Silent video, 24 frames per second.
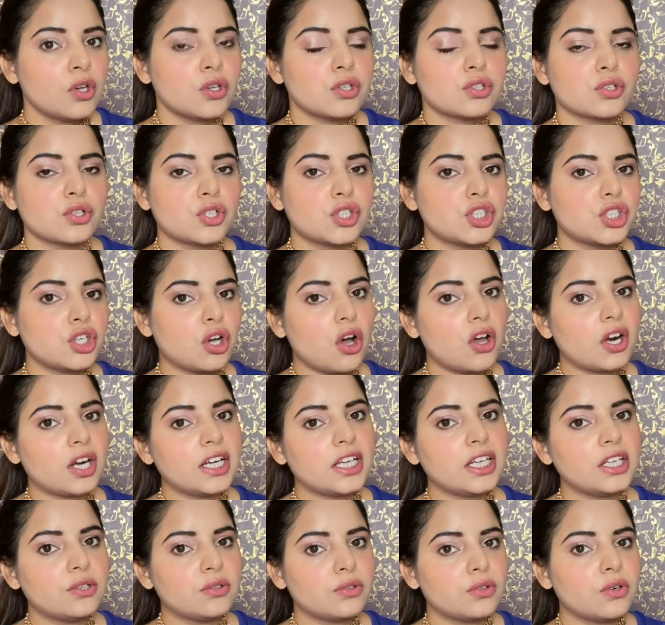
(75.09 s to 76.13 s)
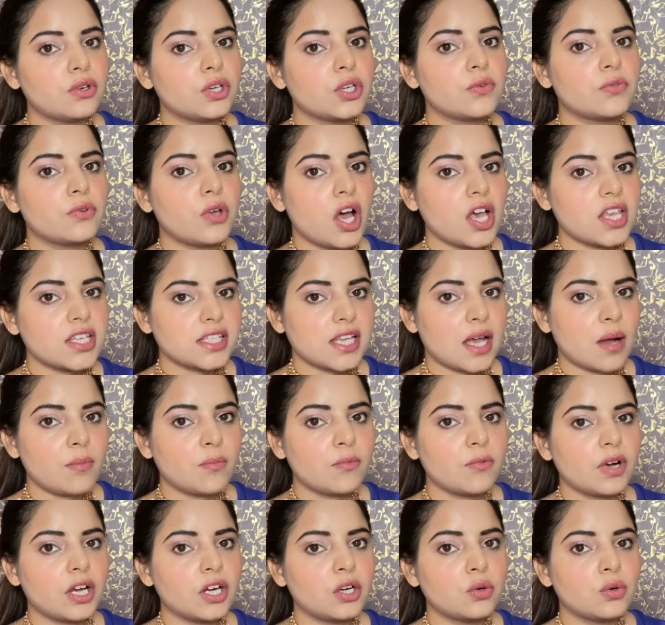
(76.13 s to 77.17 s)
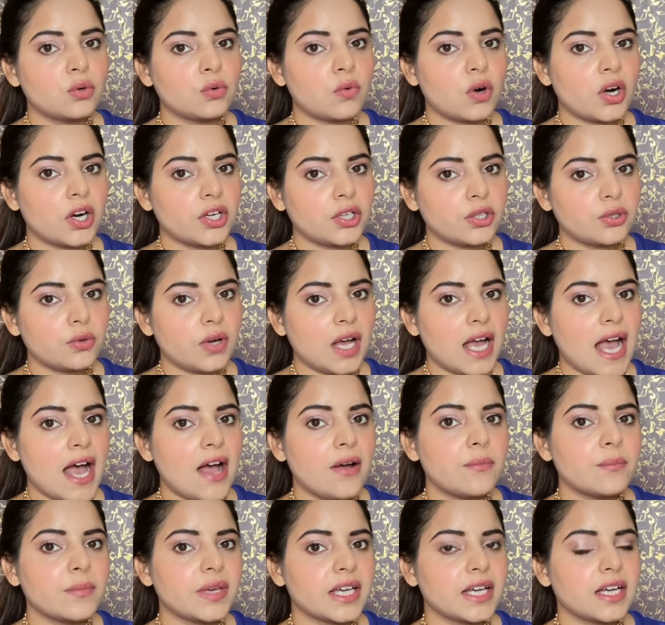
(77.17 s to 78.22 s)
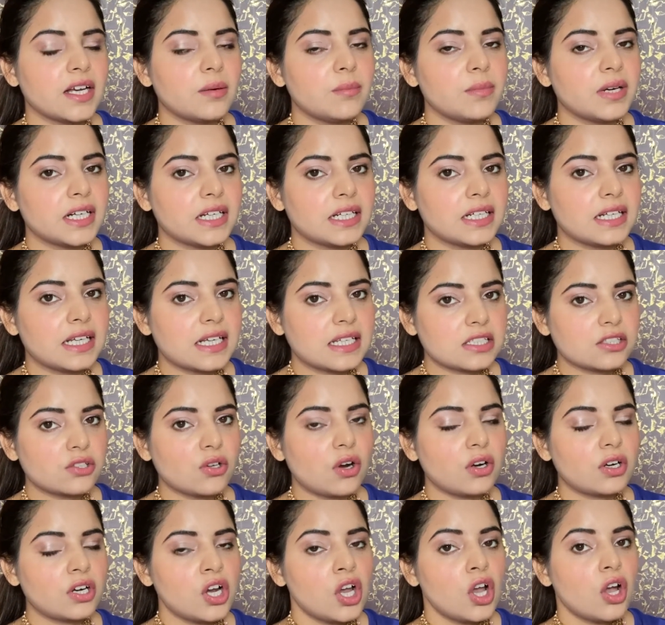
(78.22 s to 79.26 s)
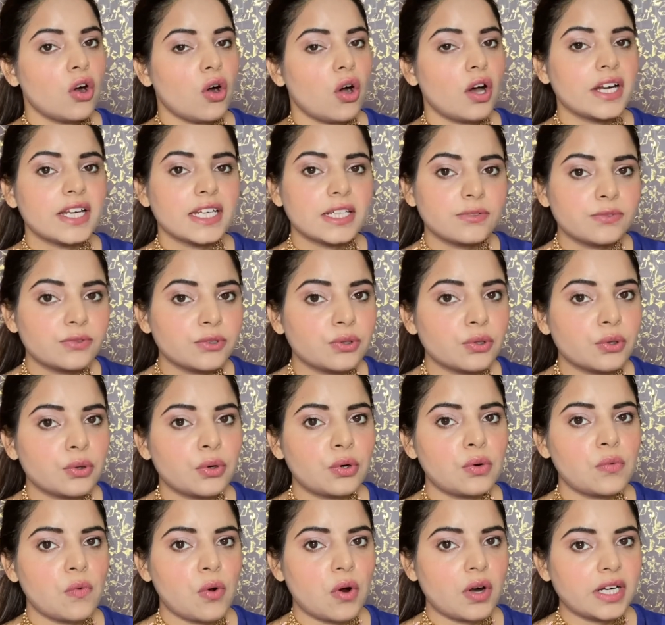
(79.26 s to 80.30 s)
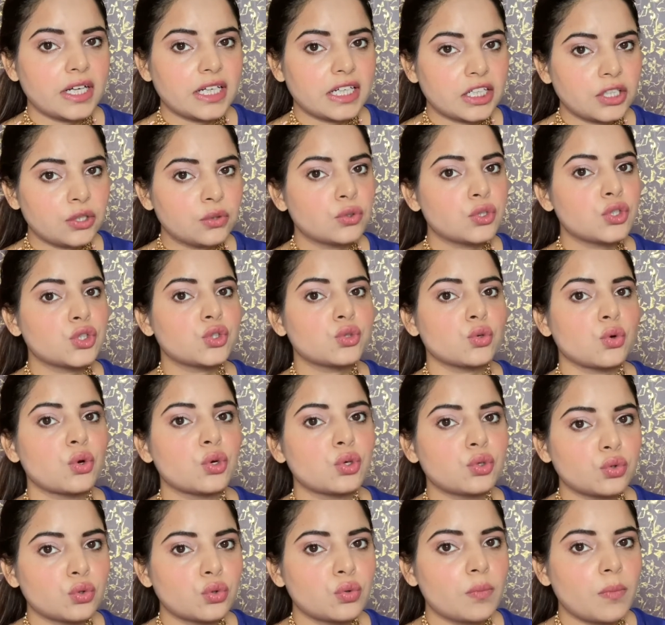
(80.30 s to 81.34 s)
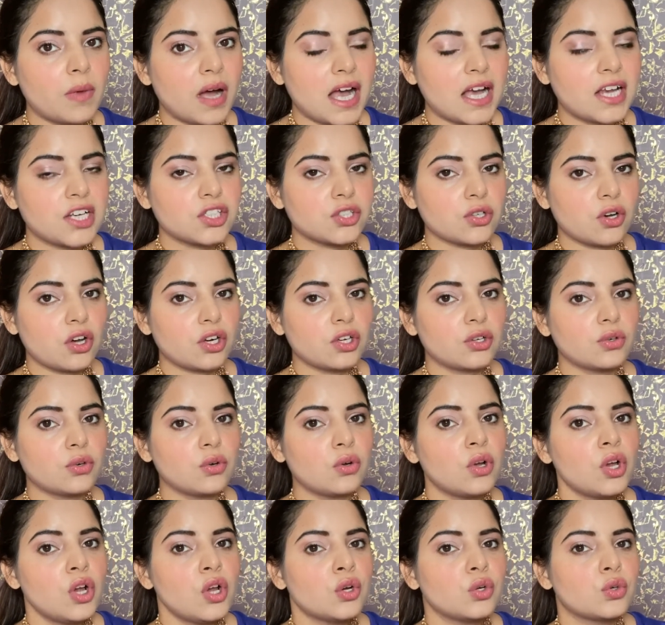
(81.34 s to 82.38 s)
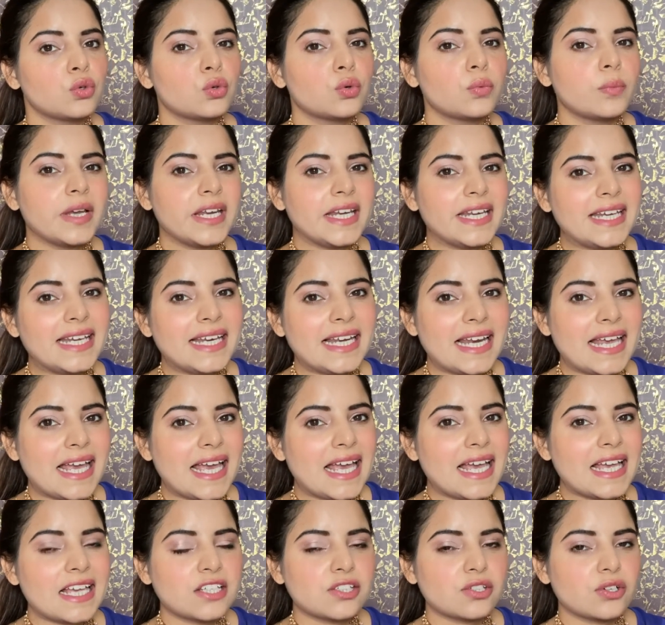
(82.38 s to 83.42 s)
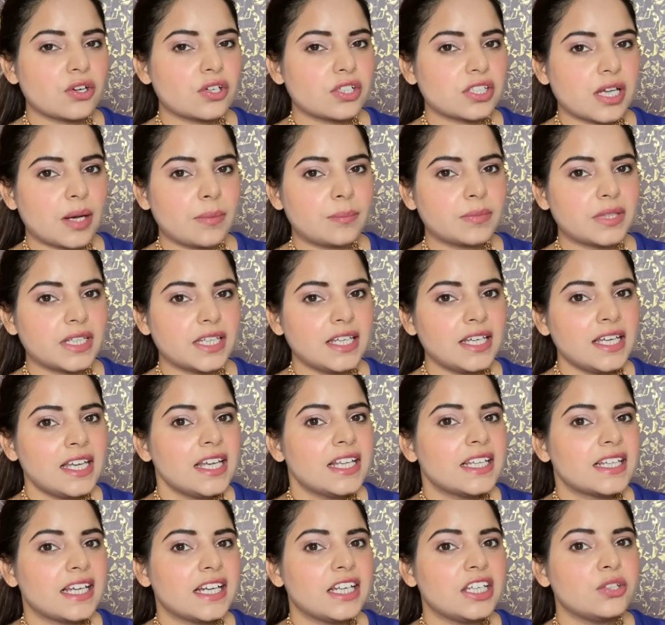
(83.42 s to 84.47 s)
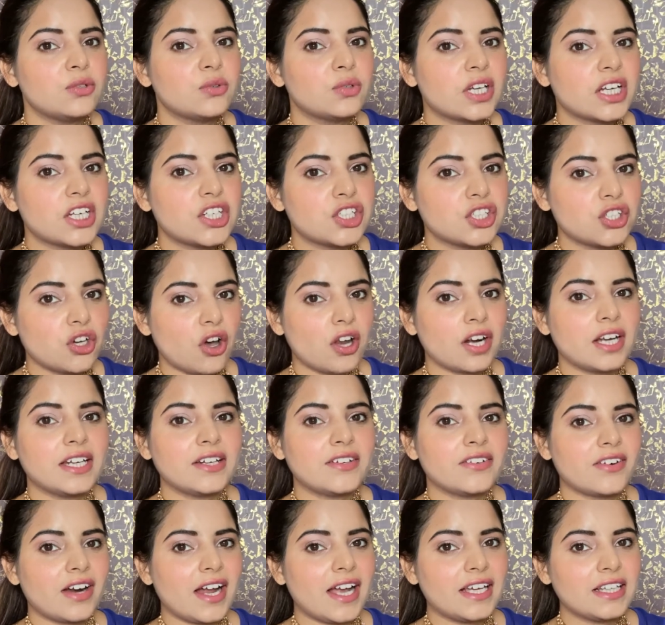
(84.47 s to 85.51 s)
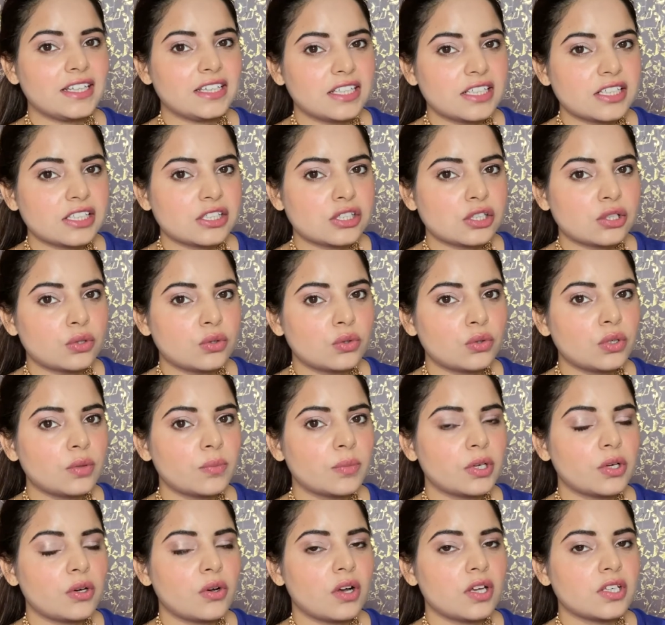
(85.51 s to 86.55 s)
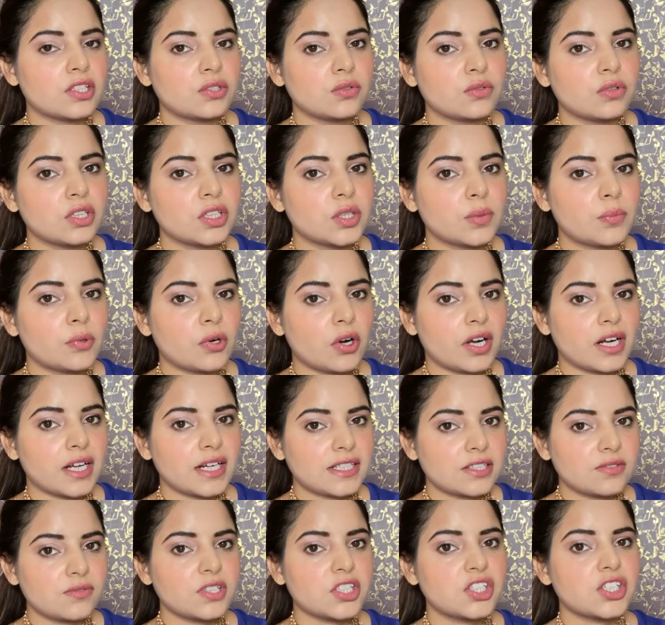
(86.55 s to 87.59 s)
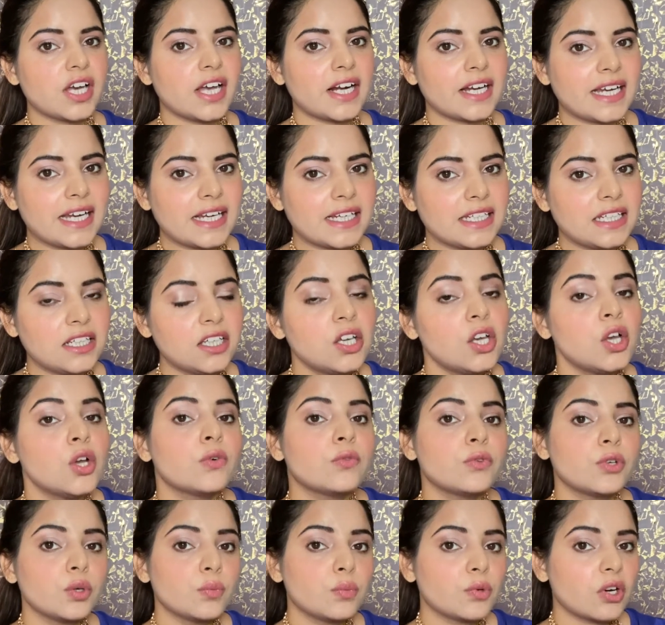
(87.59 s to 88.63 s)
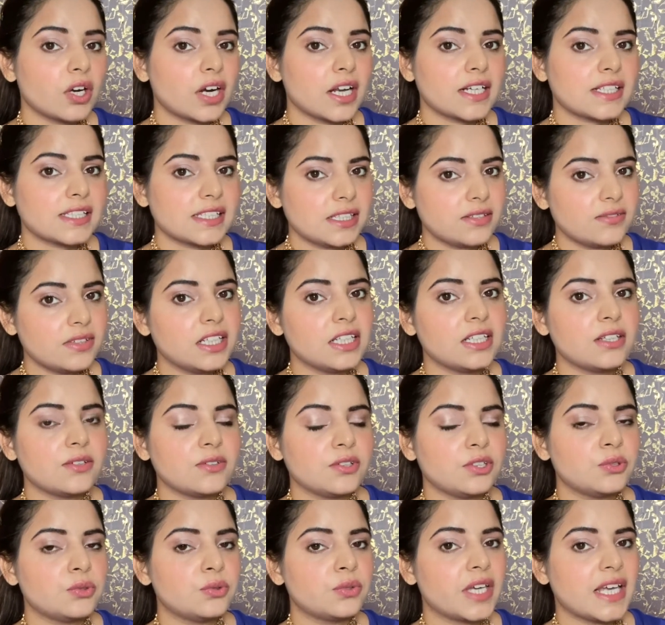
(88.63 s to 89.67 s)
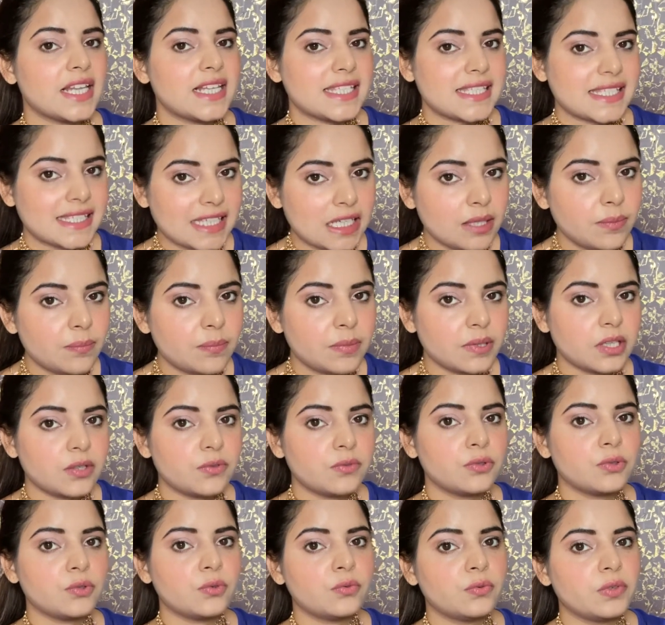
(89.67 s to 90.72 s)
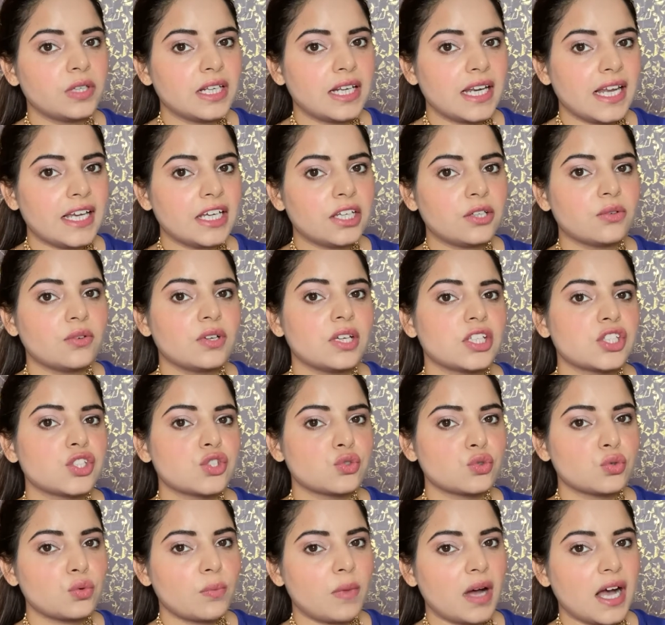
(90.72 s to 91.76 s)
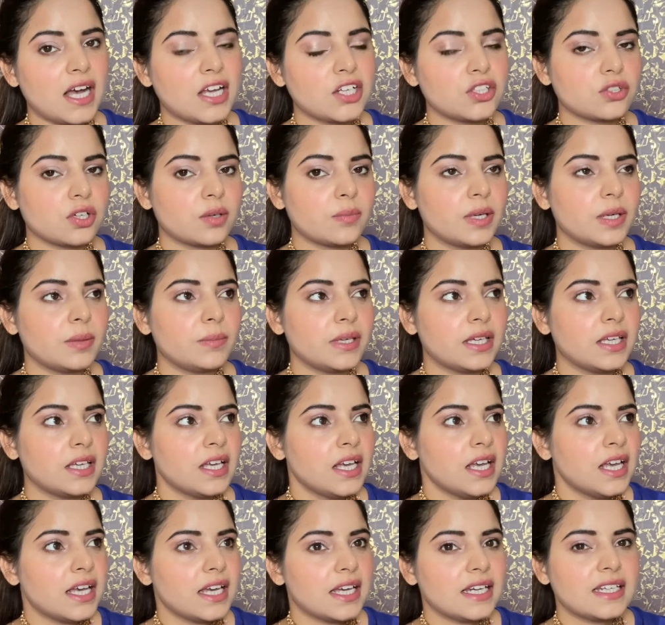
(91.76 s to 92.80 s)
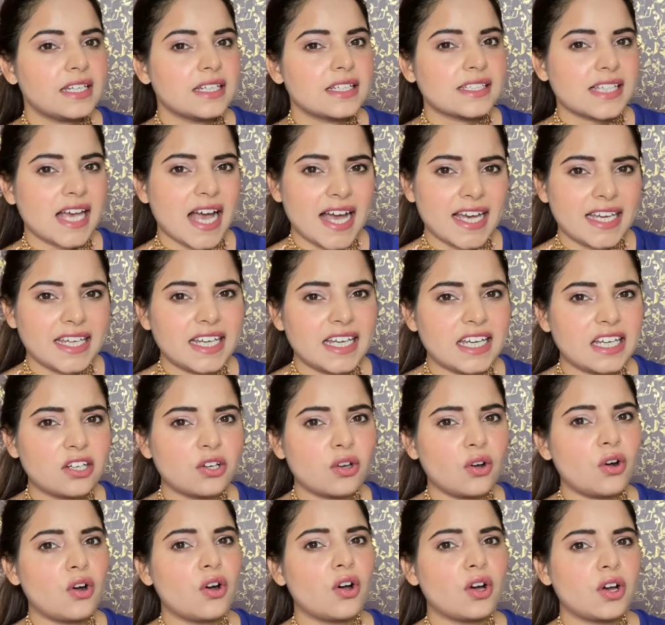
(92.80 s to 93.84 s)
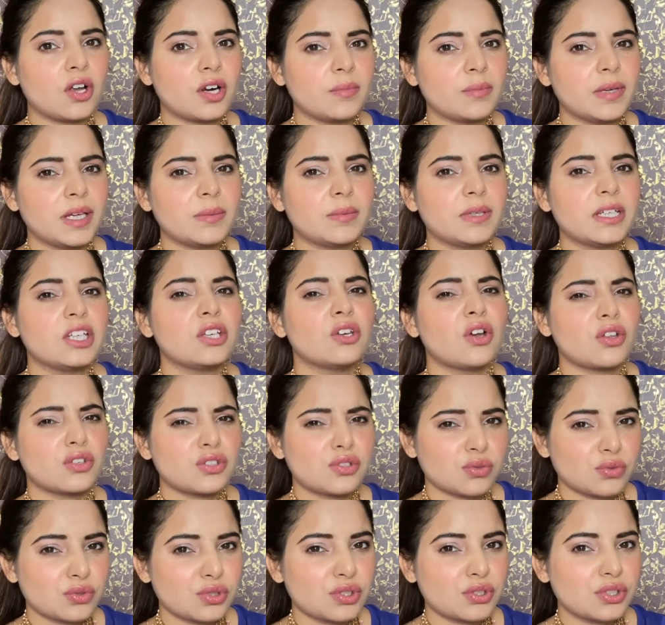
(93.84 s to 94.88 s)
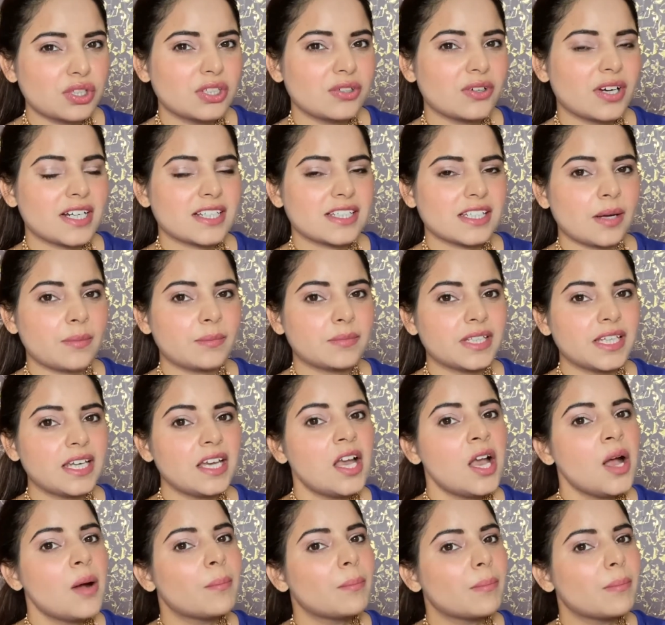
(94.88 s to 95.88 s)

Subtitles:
So surely if you are someone who wanted to have makeup but it does not, or if you don't want it to show too much or too many layers or something, then you can surely try this look, because the products which are getting, few products even you can skip if you feel like it's too much, or maybe it is high end, or maybe not suiting you or something.